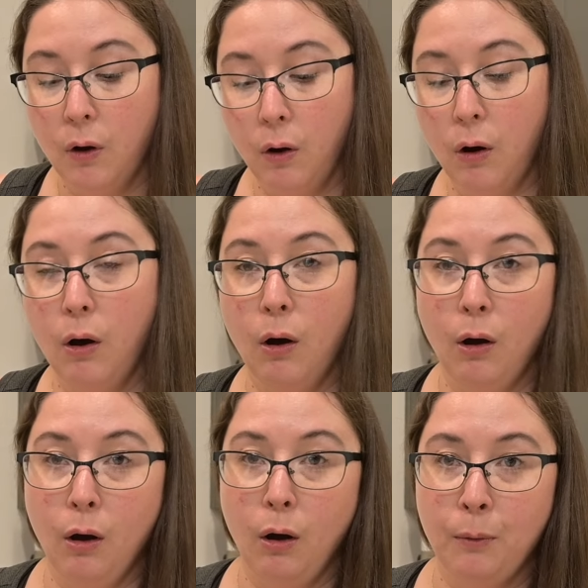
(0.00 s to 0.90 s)

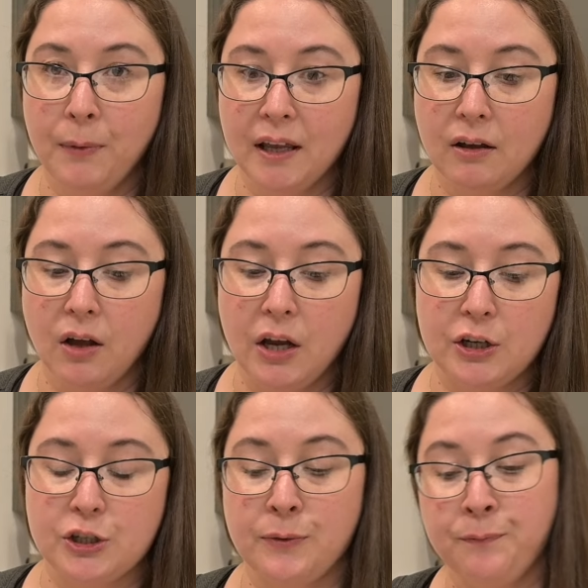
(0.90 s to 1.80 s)
Oh my
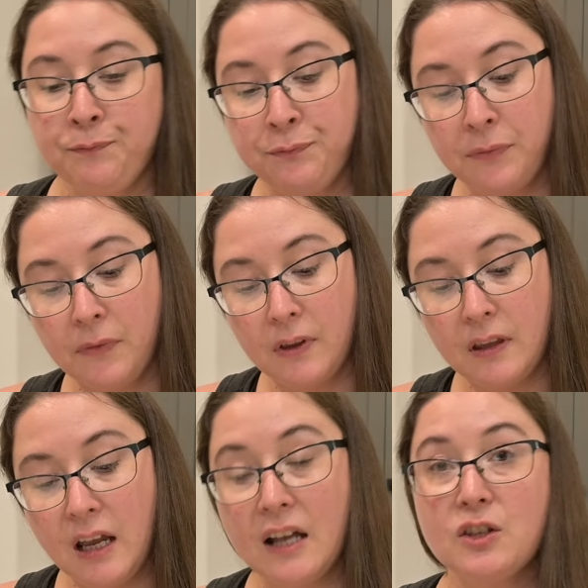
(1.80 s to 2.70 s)
gosh,
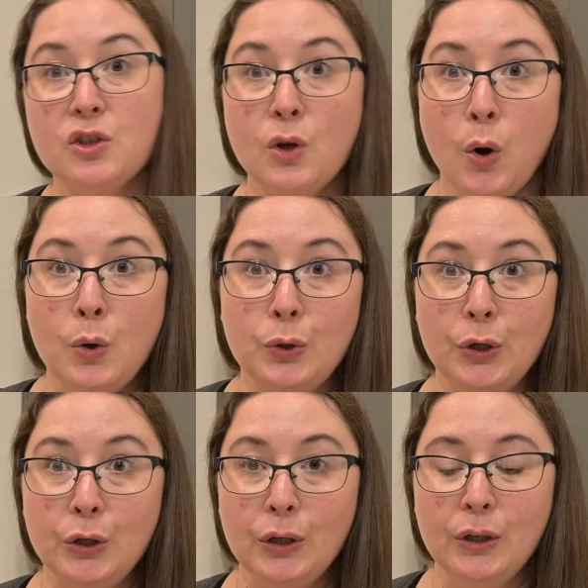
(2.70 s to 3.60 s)
that's so
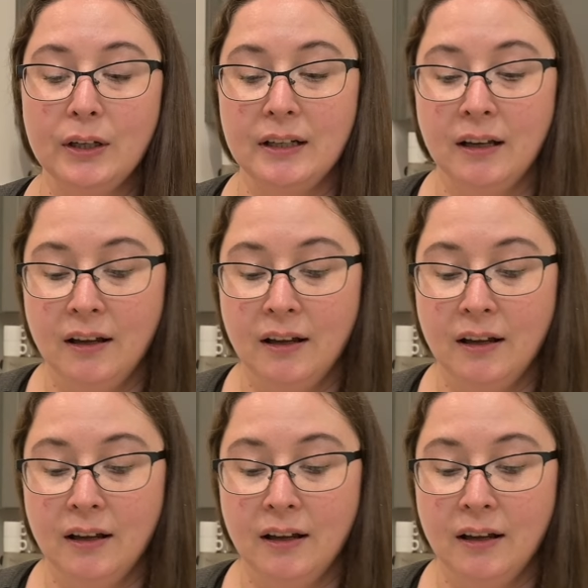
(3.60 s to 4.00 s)
good.